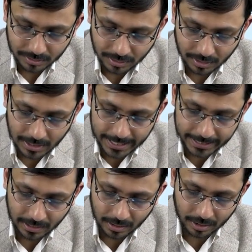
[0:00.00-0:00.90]
the
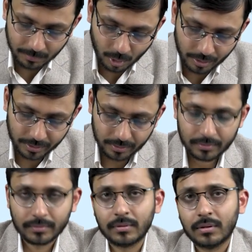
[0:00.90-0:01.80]
right heart border,
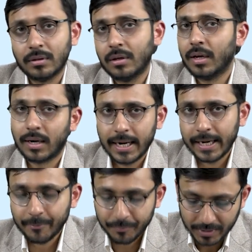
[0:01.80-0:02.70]
right?